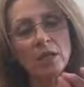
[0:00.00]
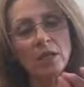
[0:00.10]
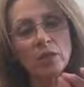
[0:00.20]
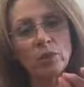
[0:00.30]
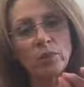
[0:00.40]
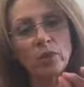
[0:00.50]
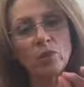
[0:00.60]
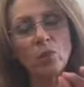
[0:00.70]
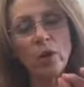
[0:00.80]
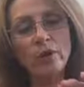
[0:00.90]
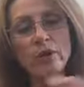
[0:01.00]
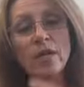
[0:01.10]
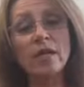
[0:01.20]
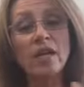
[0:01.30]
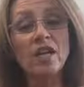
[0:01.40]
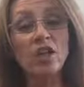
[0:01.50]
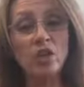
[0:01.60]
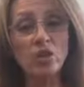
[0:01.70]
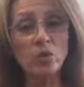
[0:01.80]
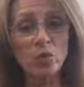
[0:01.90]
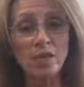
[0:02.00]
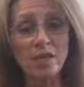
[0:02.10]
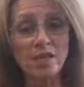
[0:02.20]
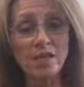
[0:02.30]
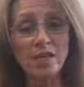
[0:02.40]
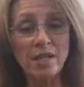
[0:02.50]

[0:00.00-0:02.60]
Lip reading: a little bit of water and I gargle with it.